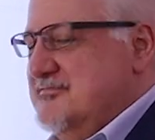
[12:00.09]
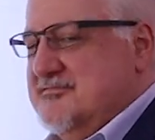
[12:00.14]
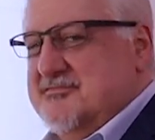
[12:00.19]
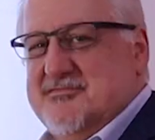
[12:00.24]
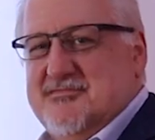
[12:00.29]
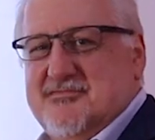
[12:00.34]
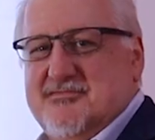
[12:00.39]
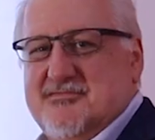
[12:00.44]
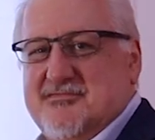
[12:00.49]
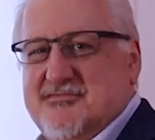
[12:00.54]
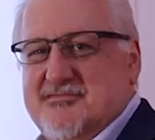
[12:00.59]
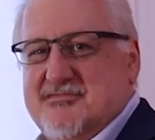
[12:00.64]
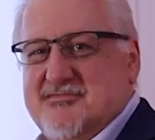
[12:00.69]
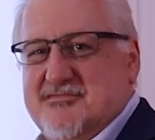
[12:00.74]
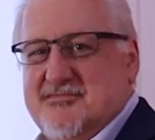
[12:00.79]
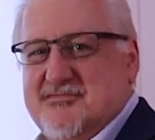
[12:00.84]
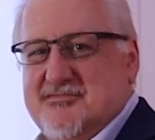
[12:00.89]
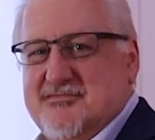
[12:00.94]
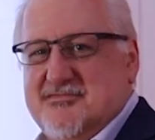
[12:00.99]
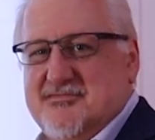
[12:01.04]

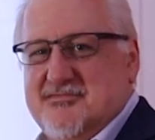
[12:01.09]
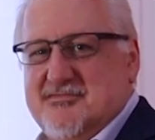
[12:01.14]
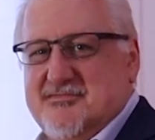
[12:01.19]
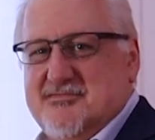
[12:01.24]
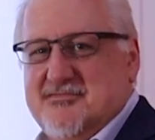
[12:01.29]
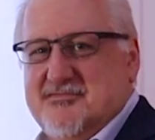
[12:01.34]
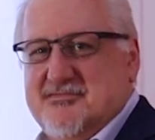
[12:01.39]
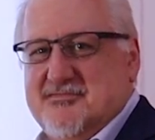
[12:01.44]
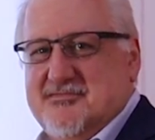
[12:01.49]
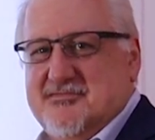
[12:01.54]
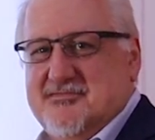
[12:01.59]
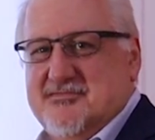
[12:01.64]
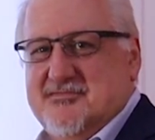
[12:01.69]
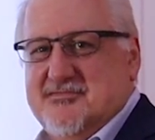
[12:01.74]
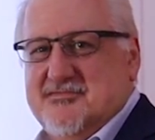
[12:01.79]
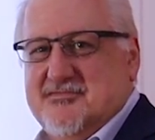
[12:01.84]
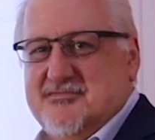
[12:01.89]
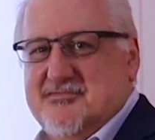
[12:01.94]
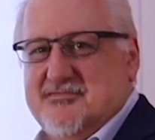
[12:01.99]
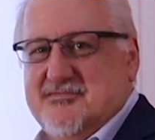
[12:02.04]

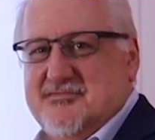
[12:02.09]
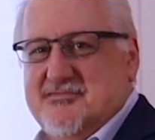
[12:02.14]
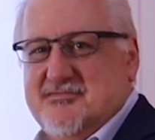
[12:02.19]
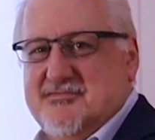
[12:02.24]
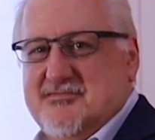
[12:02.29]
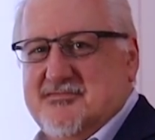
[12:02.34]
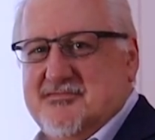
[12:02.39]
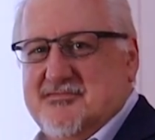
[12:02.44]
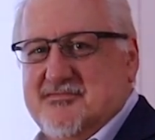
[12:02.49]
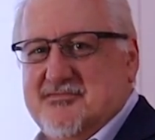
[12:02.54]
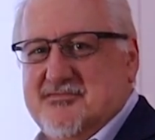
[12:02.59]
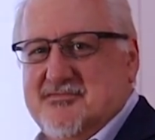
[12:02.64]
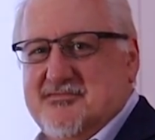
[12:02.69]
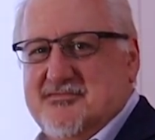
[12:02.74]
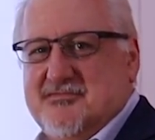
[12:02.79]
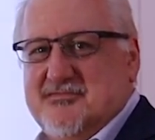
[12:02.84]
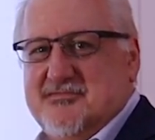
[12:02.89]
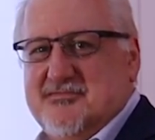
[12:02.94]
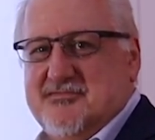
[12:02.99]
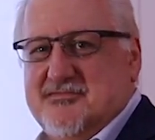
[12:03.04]

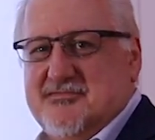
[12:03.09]
(silent)